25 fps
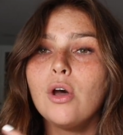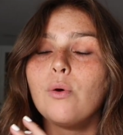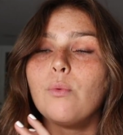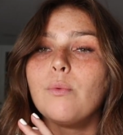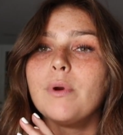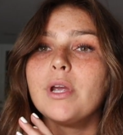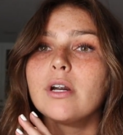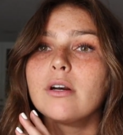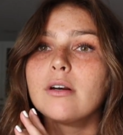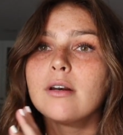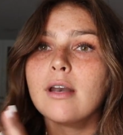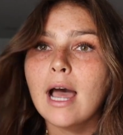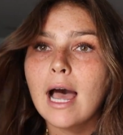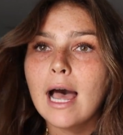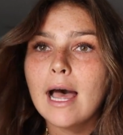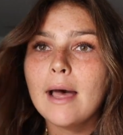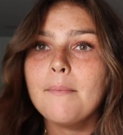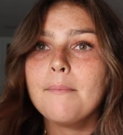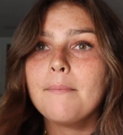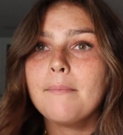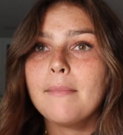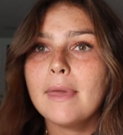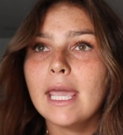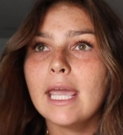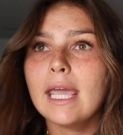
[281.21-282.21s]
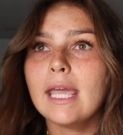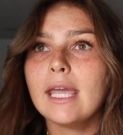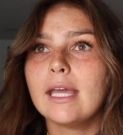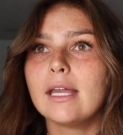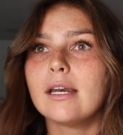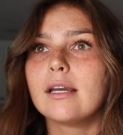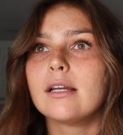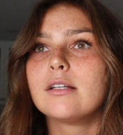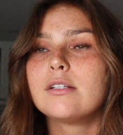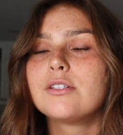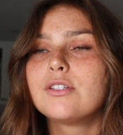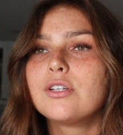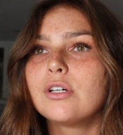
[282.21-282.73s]
We are not
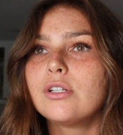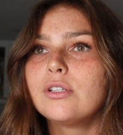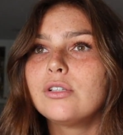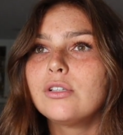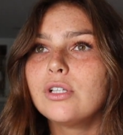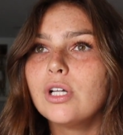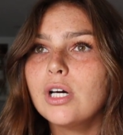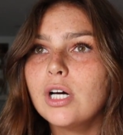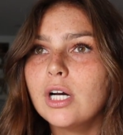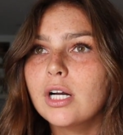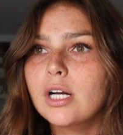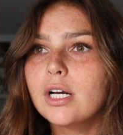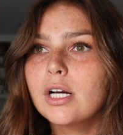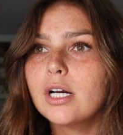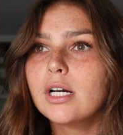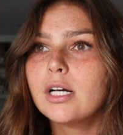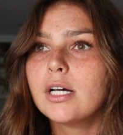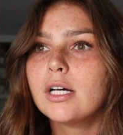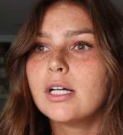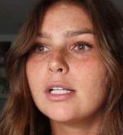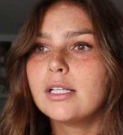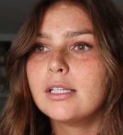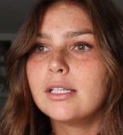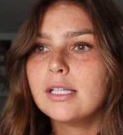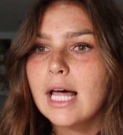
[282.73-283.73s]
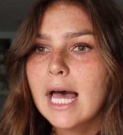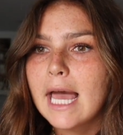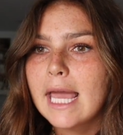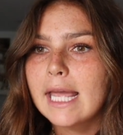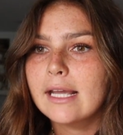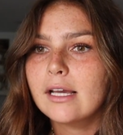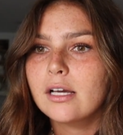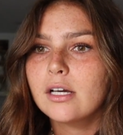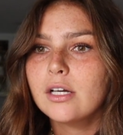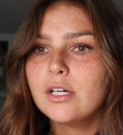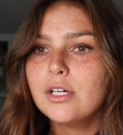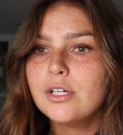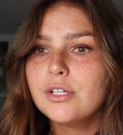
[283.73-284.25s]
made to look
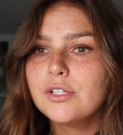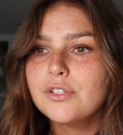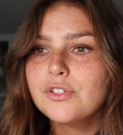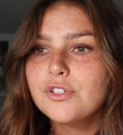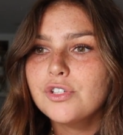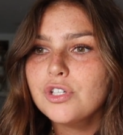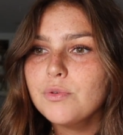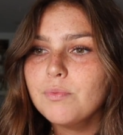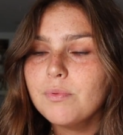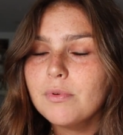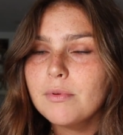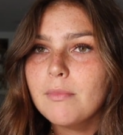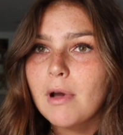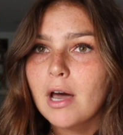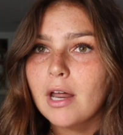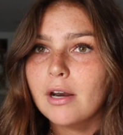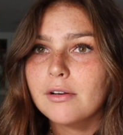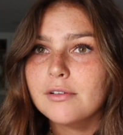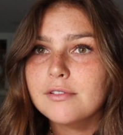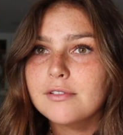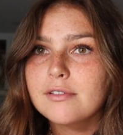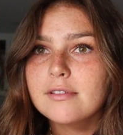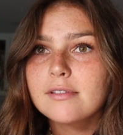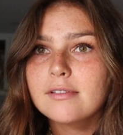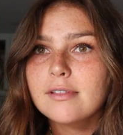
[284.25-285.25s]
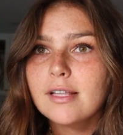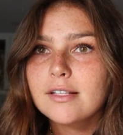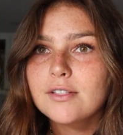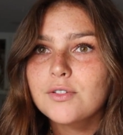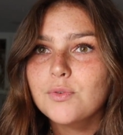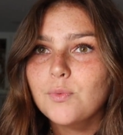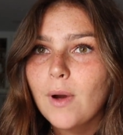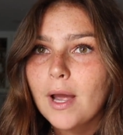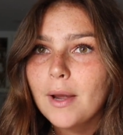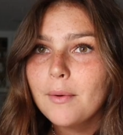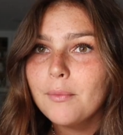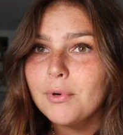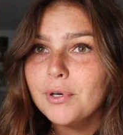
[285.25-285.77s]
like supermodels. That's
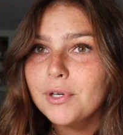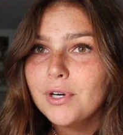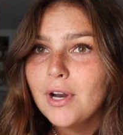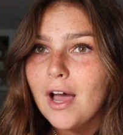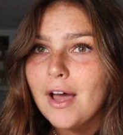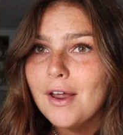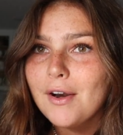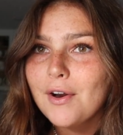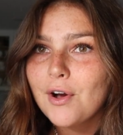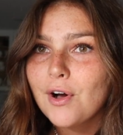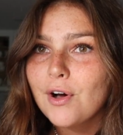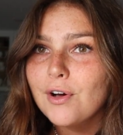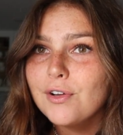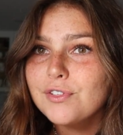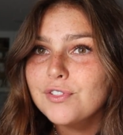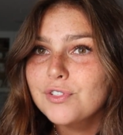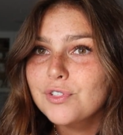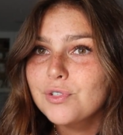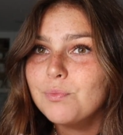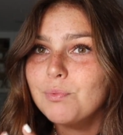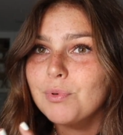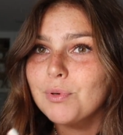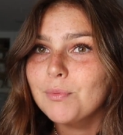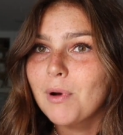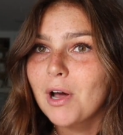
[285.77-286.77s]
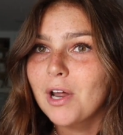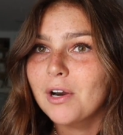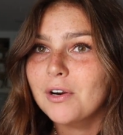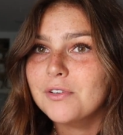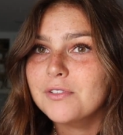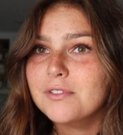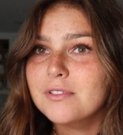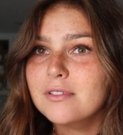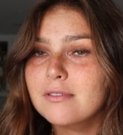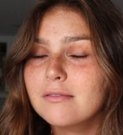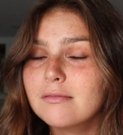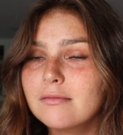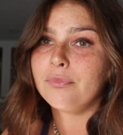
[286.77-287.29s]
why we're not all
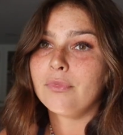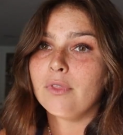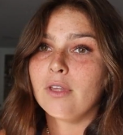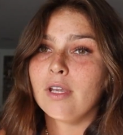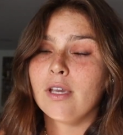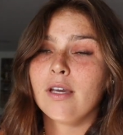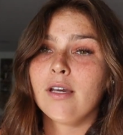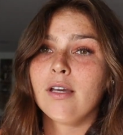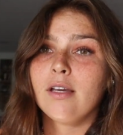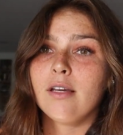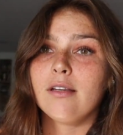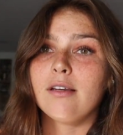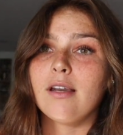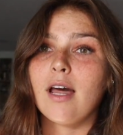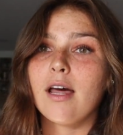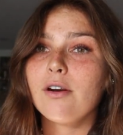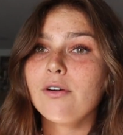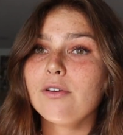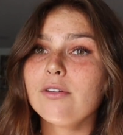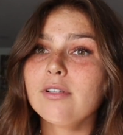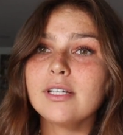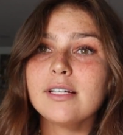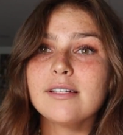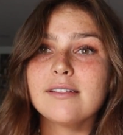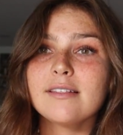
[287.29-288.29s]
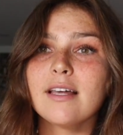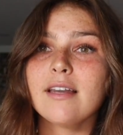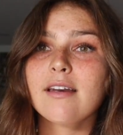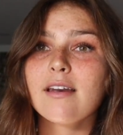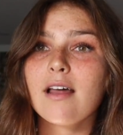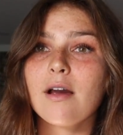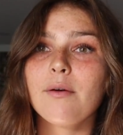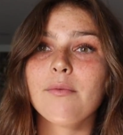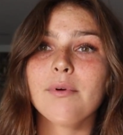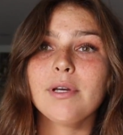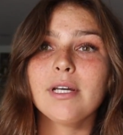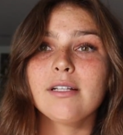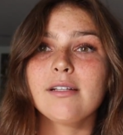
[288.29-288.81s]
supermodels. Not only is that
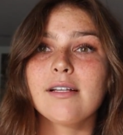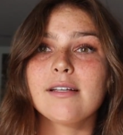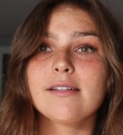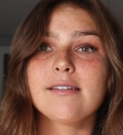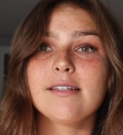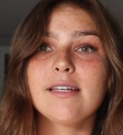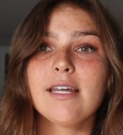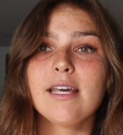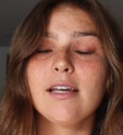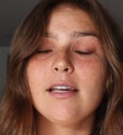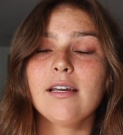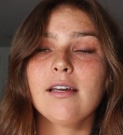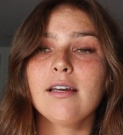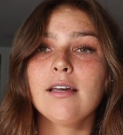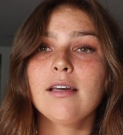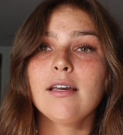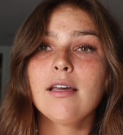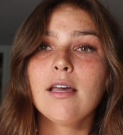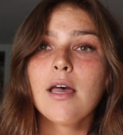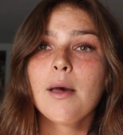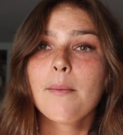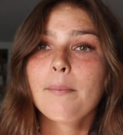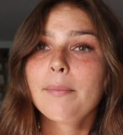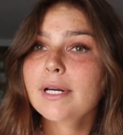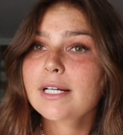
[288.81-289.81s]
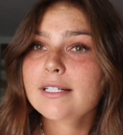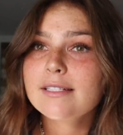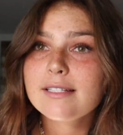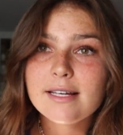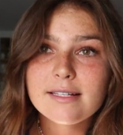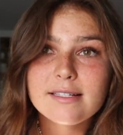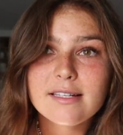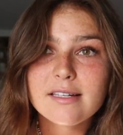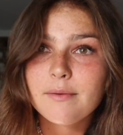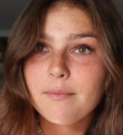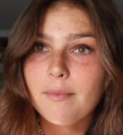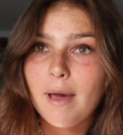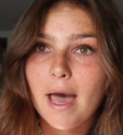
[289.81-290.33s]
not realistic, but it
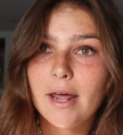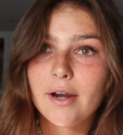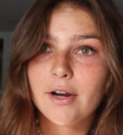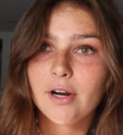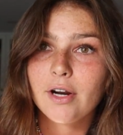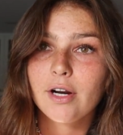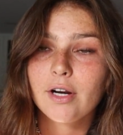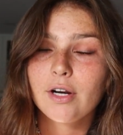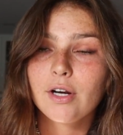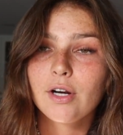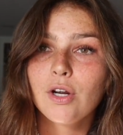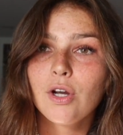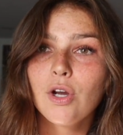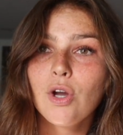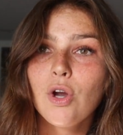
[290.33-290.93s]
doesn't matter.